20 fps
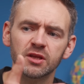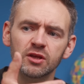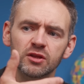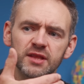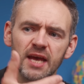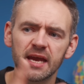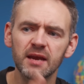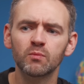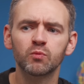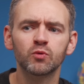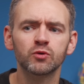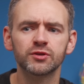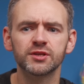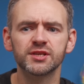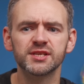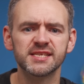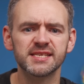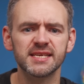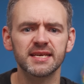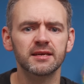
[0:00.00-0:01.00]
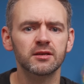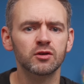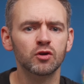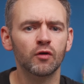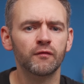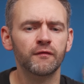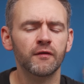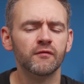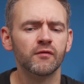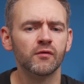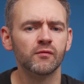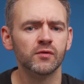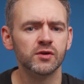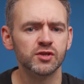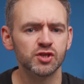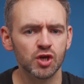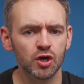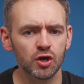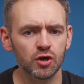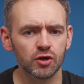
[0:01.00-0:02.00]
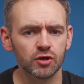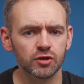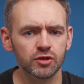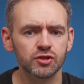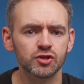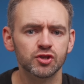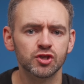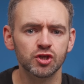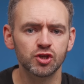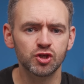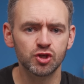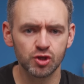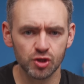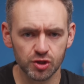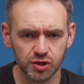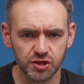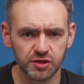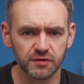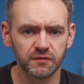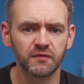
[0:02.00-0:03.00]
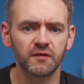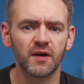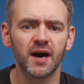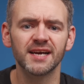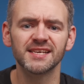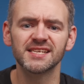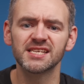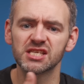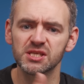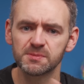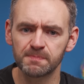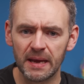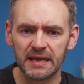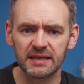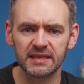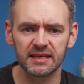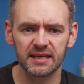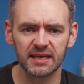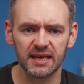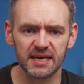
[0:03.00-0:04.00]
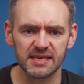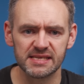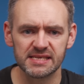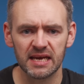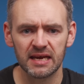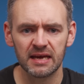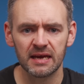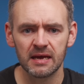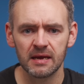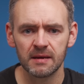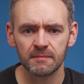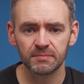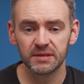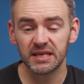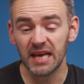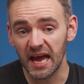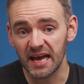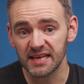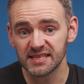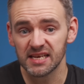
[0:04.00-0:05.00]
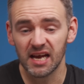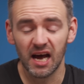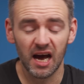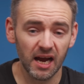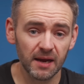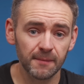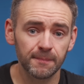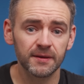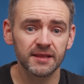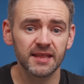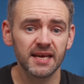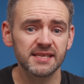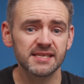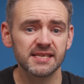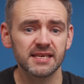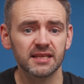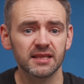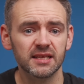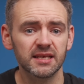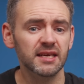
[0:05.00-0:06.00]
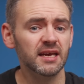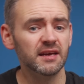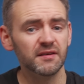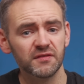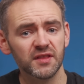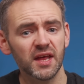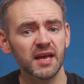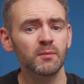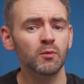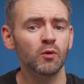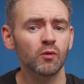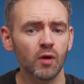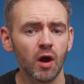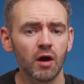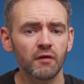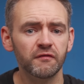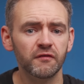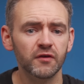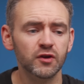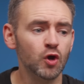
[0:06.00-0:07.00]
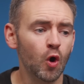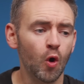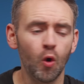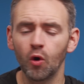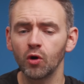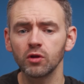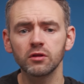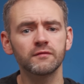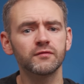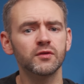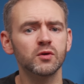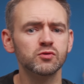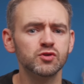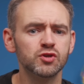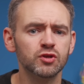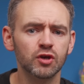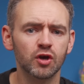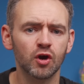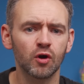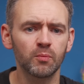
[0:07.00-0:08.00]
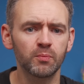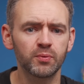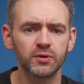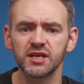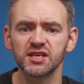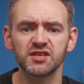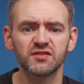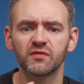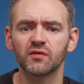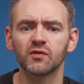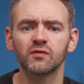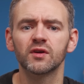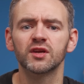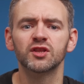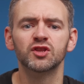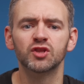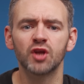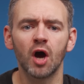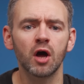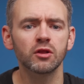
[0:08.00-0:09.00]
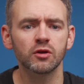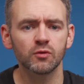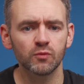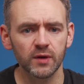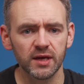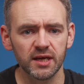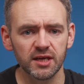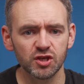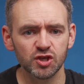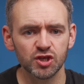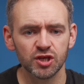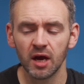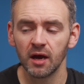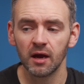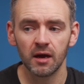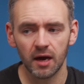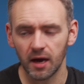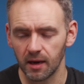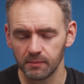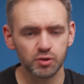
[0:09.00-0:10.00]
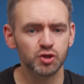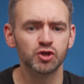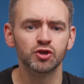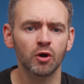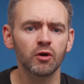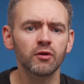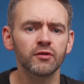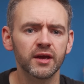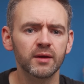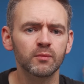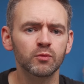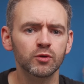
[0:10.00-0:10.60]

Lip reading: they wouldn't see enough of a return to justify spending it. Yet, hypothetically, if they were offered all of those other companies for a dollar each, I'm sure they